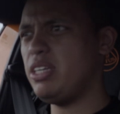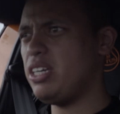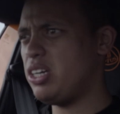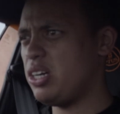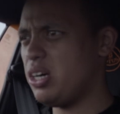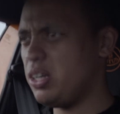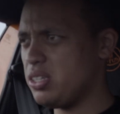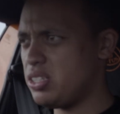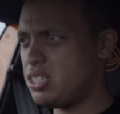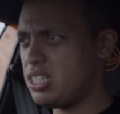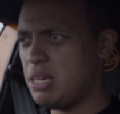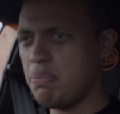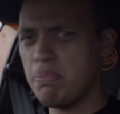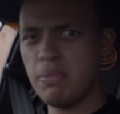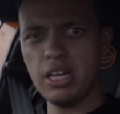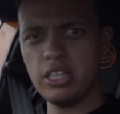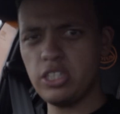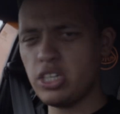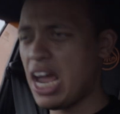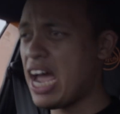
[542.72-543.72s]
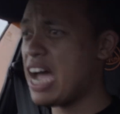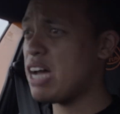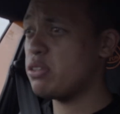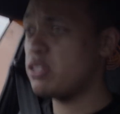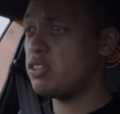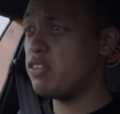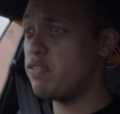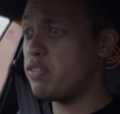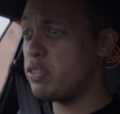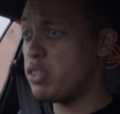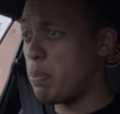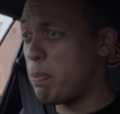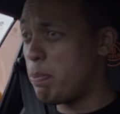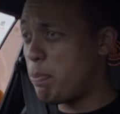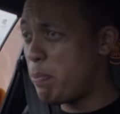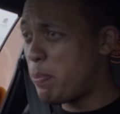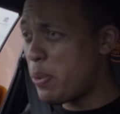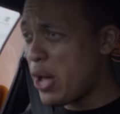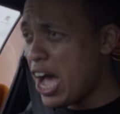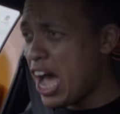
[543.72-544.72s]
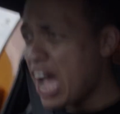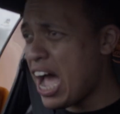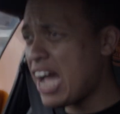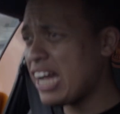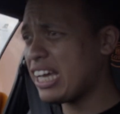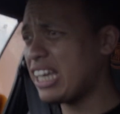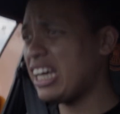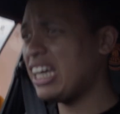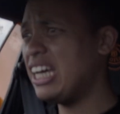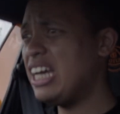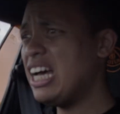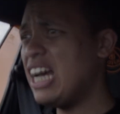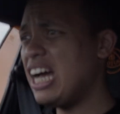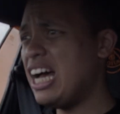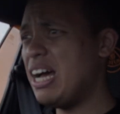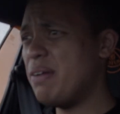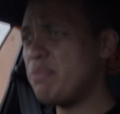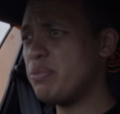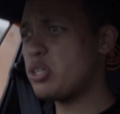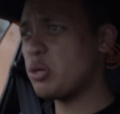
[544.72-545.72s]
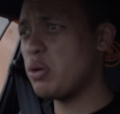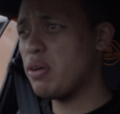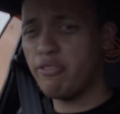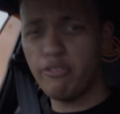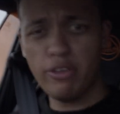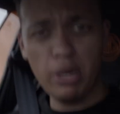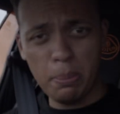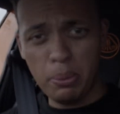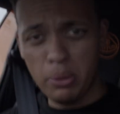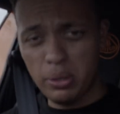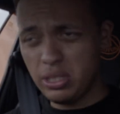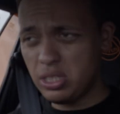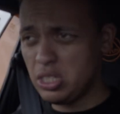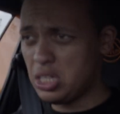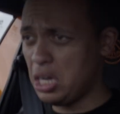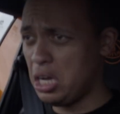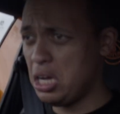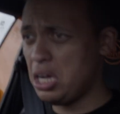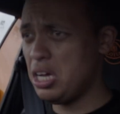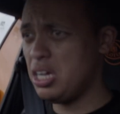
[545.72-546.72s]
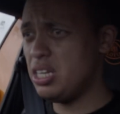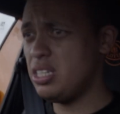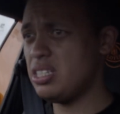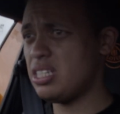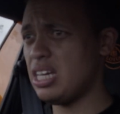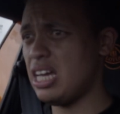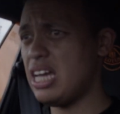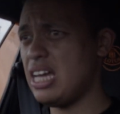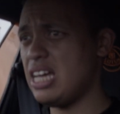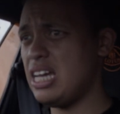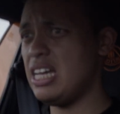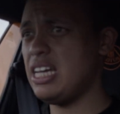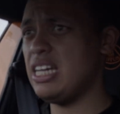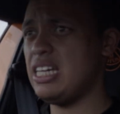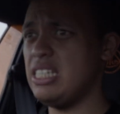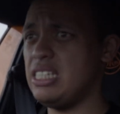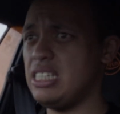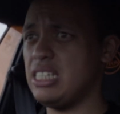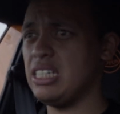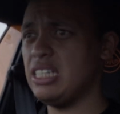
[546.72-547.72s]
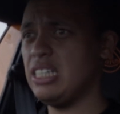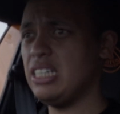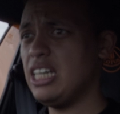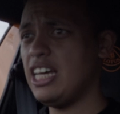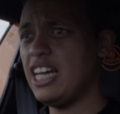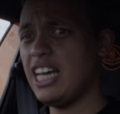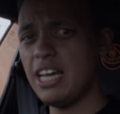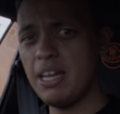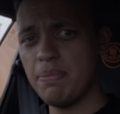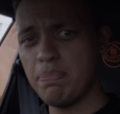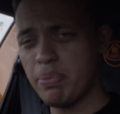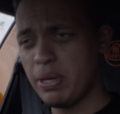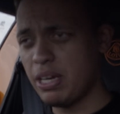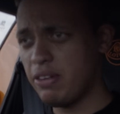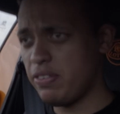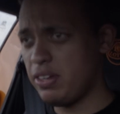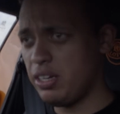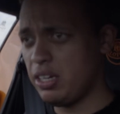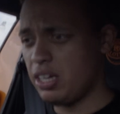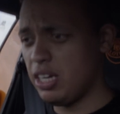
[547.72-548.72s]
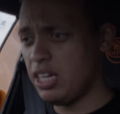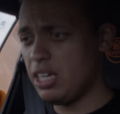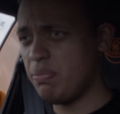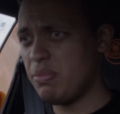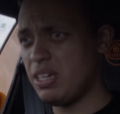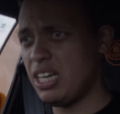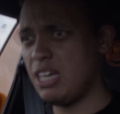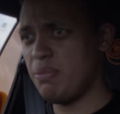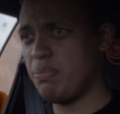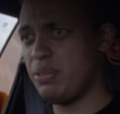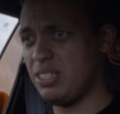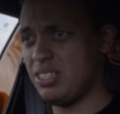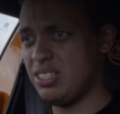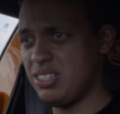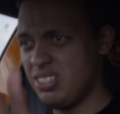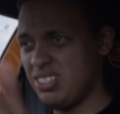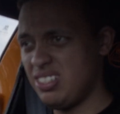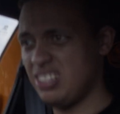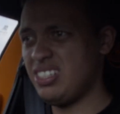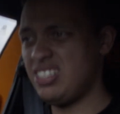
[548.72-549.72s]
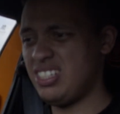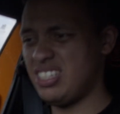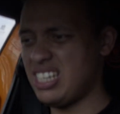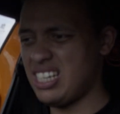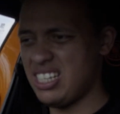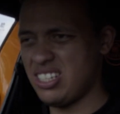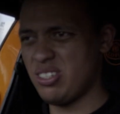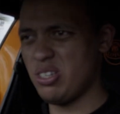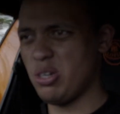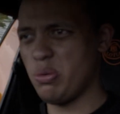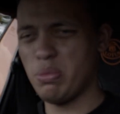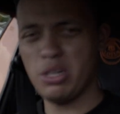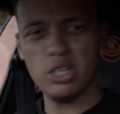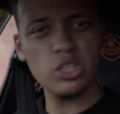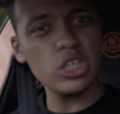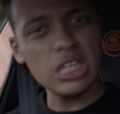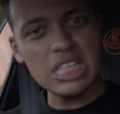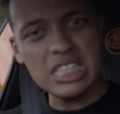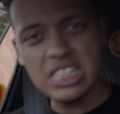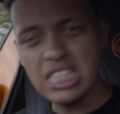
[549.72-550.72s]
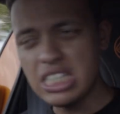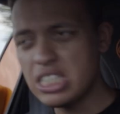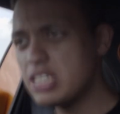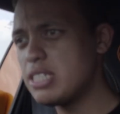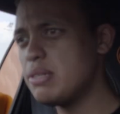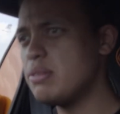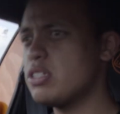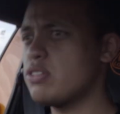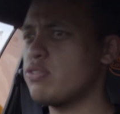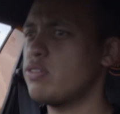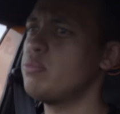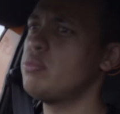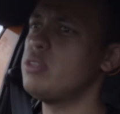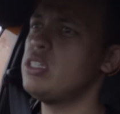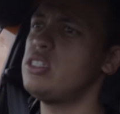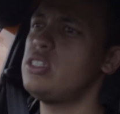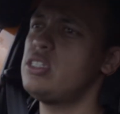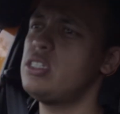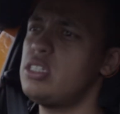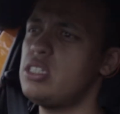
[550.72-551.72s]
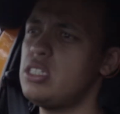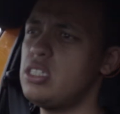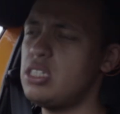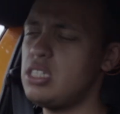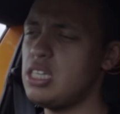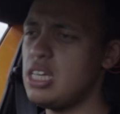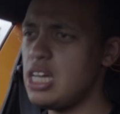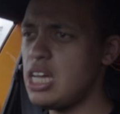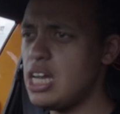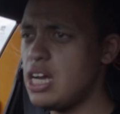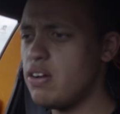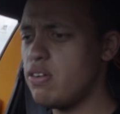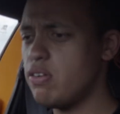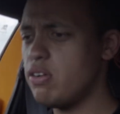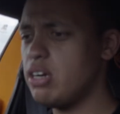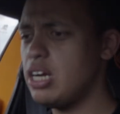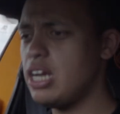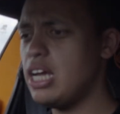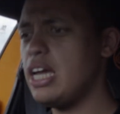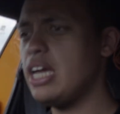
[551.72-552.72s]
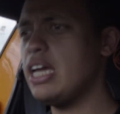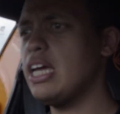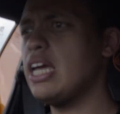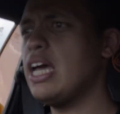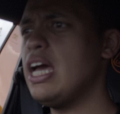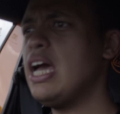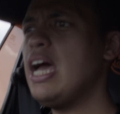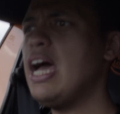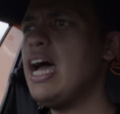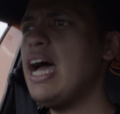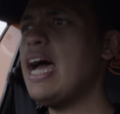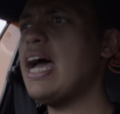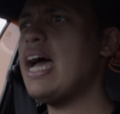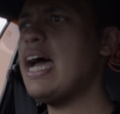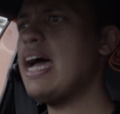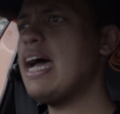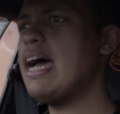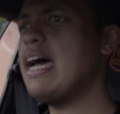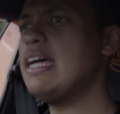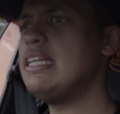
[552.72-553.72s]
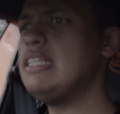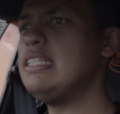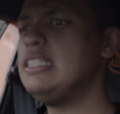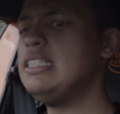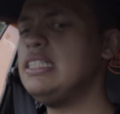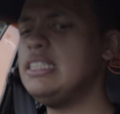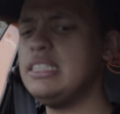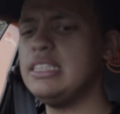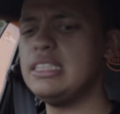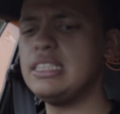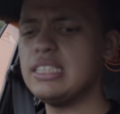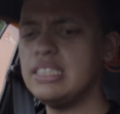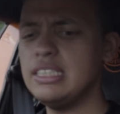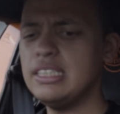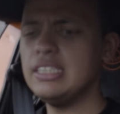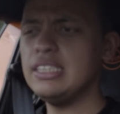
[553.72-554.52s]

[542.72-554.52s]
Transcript: You can't see much out of the back. Doing 3-point turns is a bit of a nightmare because there's not much assistance from the steering and